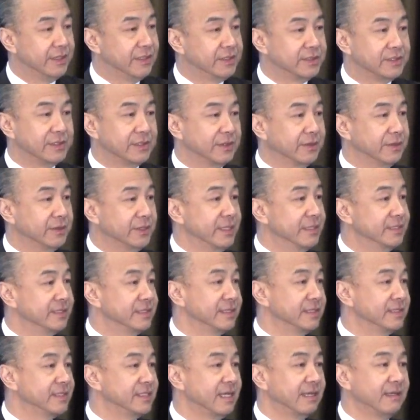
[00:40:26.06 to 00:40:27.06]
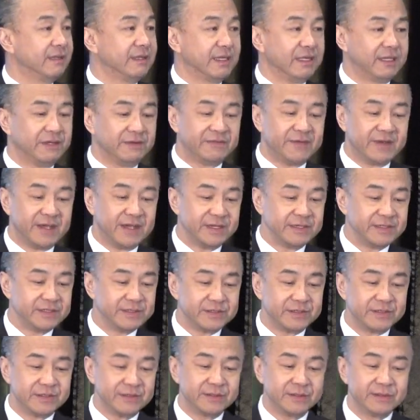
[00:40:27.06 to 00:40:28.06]
So is the selling
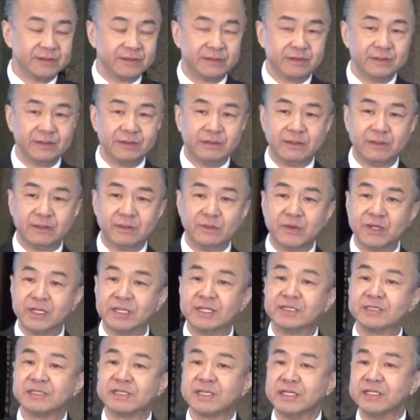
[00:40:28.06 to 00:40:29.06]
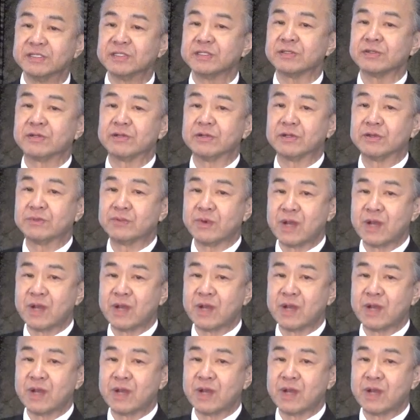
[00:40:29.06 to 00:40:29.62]
advisor, you know, what is his or her